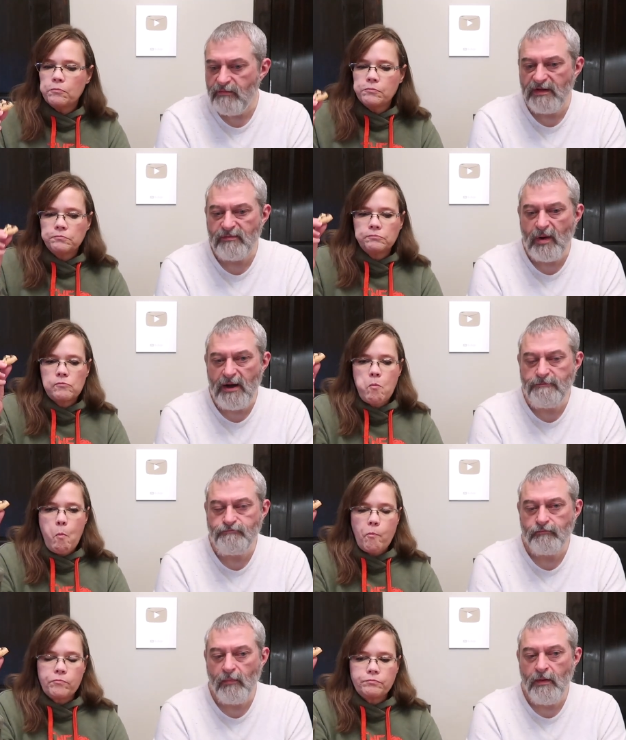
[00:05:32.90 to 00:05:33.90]
Speaker 1: That's why.
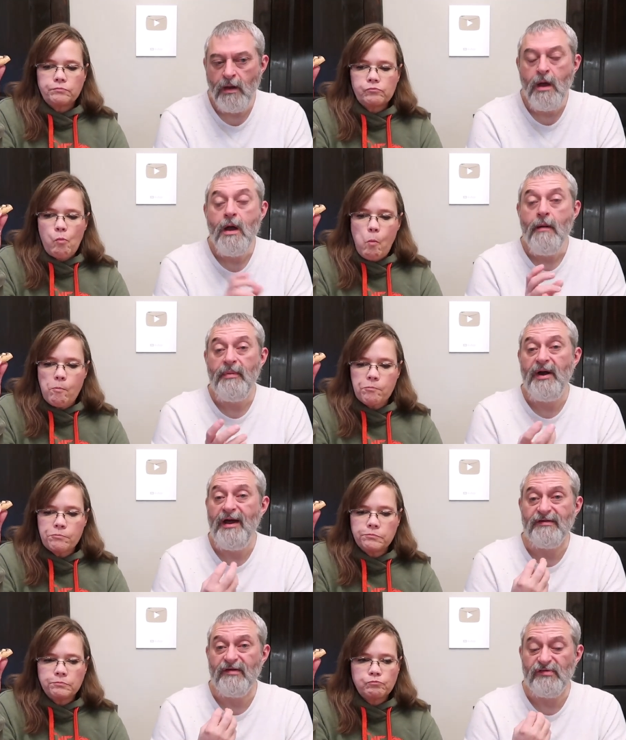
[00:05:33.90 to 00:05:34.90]
But it
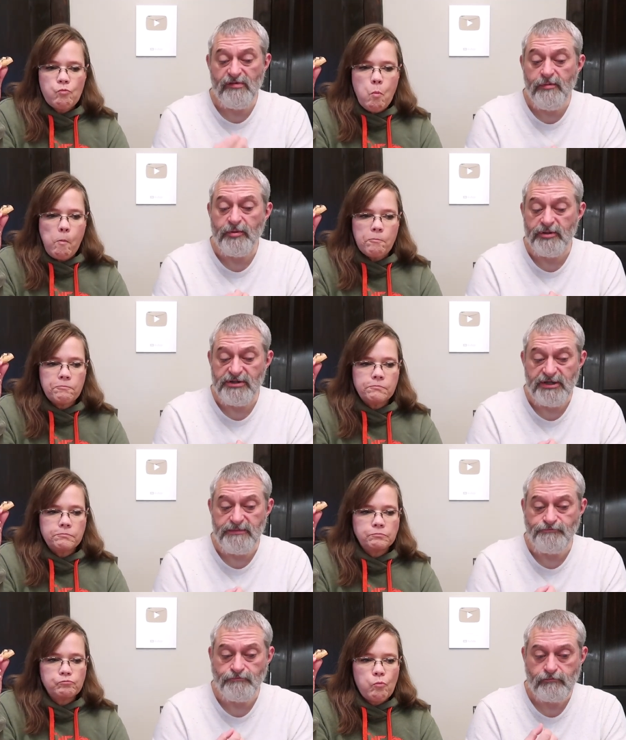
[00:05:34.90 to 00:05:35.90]
has a super
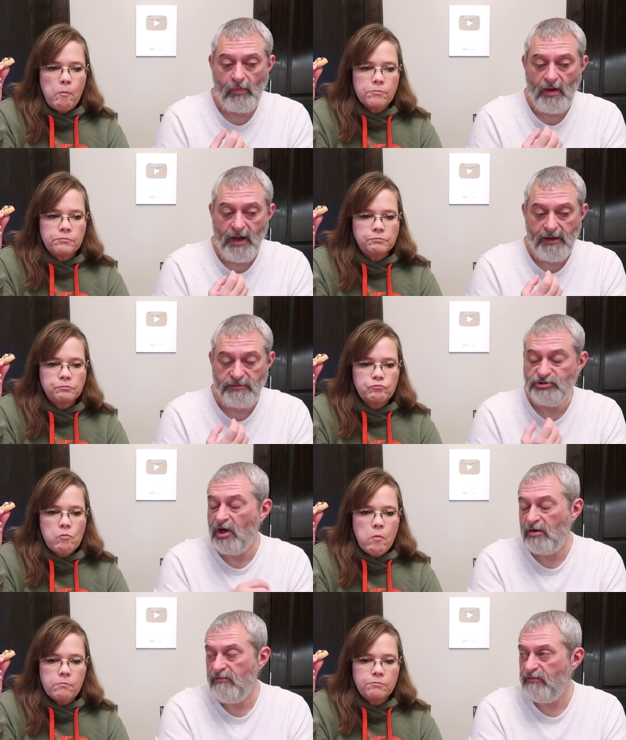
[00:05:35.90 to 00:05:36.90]
good um,
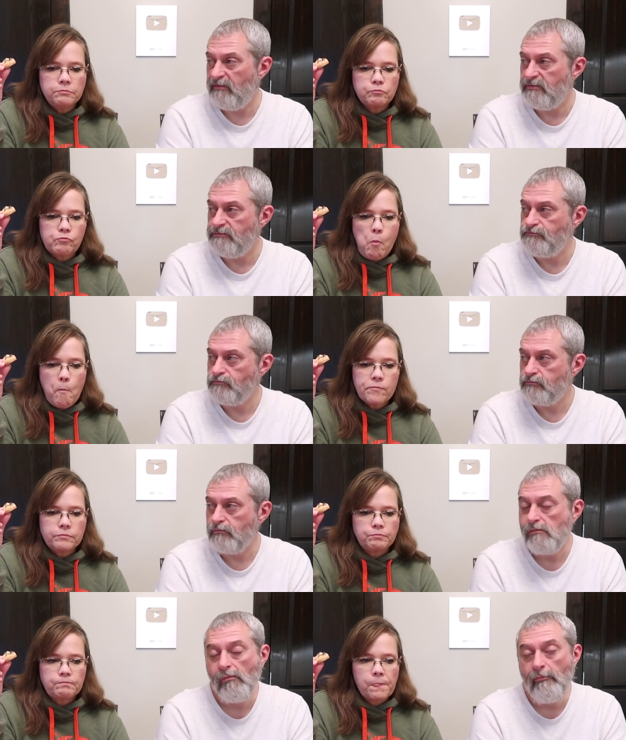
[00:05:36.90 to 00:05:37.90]
chocolate flavor.
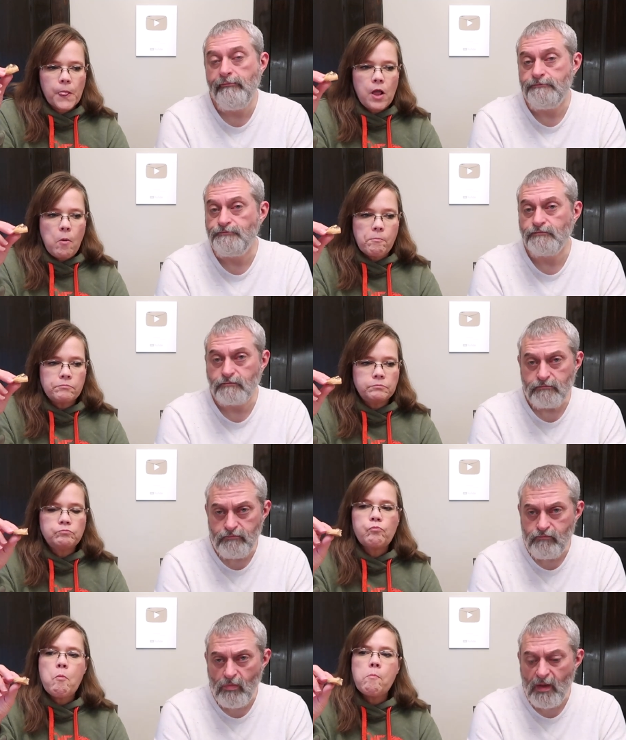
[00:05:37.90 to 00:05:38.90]

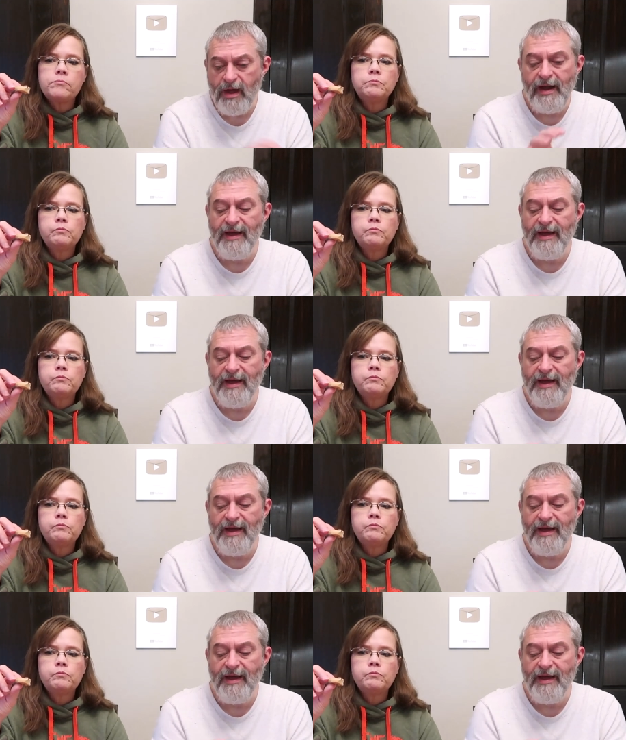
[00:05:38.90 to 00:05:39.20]
Mm -hmm. And it